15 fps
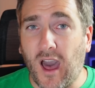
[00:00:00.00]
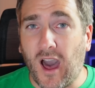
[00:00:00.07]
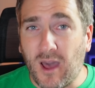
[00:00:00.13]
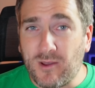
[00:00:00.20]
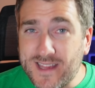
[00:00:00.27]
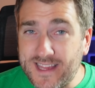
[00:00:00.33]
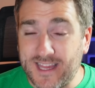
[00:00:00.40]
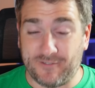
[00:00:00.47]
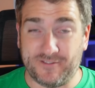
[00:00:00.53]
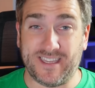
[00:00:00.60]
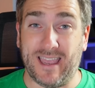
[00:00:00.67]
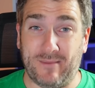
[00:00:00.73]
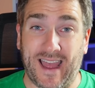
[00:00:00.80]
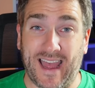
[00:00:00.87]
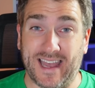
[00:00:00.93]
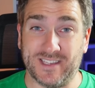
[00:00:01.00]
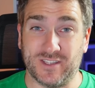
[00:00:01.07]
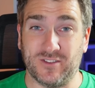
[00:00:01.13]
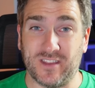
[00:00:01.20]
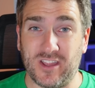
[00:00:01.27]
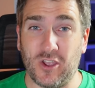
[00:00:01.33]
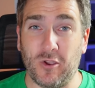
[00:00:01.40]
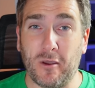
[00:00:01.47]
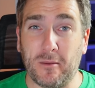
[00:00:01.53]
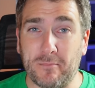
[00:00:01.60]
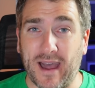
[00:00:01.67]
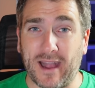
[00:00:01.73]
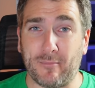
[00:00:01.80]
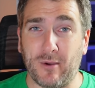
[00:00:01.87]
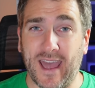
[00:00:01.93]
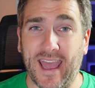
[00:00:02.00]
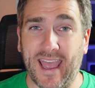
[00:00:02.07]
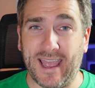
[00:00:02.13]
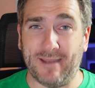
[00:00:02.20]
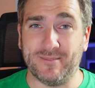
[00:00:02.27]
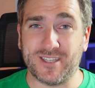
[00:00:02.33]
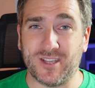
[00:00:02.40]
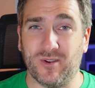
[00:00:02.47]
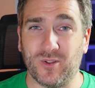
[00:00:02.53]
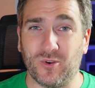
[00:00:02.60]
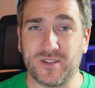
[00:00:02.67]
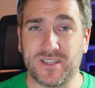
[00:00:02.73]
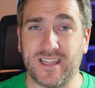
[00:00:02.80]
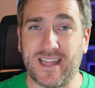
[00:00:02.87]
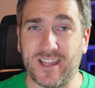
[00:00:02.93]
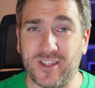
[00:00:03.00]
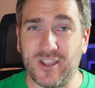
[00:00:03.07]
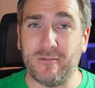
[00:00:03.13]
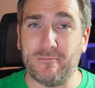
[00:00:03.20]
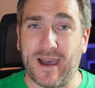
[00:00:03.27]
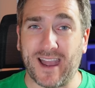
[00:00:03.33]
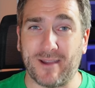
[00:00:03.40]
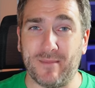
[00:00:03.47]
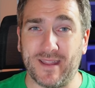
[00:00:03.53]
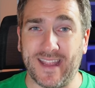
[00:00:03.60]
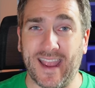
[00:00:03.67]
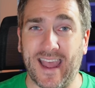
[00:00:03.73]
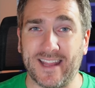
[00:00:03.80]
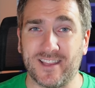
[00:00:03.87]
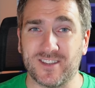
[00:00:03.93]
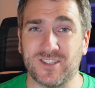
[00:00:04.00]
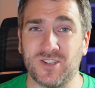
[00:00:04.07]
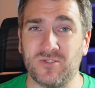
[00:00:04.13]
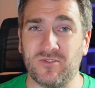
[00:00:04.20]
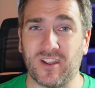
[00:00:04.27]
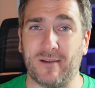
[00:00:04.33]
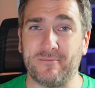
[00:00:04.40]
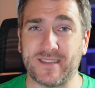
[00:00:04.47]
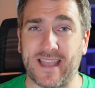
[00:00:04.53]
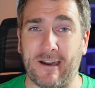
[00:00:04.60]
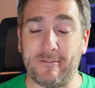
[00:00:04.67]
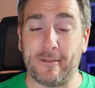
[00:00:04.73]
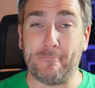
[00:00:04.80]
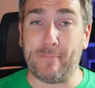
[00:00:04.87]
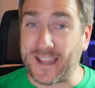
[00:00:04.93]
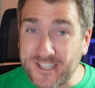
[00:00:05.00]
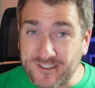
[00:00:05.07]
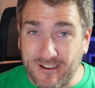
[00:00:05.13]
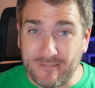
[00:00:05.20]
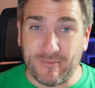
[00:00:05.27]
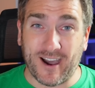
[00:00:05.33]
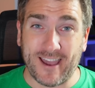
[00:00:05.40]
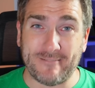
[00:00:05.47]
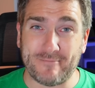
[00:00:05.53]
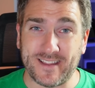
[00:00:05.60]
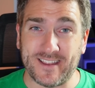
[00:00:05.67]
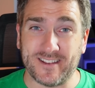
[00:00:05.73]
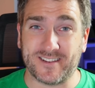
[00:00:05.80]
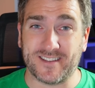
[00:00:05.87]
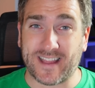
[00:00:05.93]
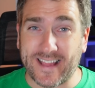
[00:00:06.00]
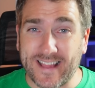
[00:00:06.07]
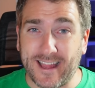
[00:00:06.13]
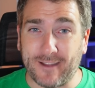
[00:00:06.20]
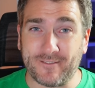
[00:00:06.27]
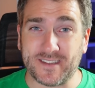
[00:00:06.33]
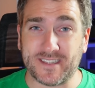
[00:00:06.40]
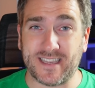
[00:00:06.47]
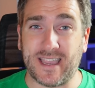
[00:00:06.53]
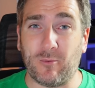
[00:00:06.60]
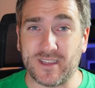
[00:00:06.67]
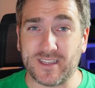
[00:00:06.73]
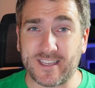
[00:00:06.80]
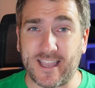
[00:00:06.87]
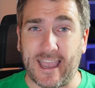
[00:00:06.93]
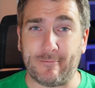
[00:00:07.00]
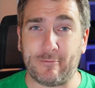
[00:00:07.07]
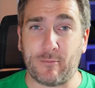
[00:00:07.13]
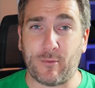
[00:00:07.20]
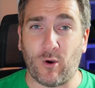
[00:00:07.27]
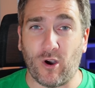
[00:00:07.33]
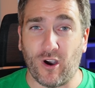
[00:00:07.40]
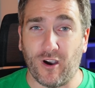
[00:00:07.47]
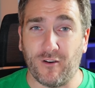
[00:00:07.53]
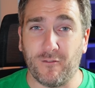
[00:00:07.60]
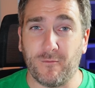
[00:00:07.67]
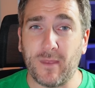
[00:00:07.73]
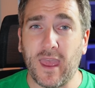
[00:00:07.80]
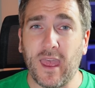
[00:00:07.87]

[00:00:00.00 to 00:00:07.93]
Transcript: I i would love to get my hands on the new MacBook Air M2 and also that new Mac Mini. And the sooner it comes out, the better in my opinion, because I'd love to see what it's capable of.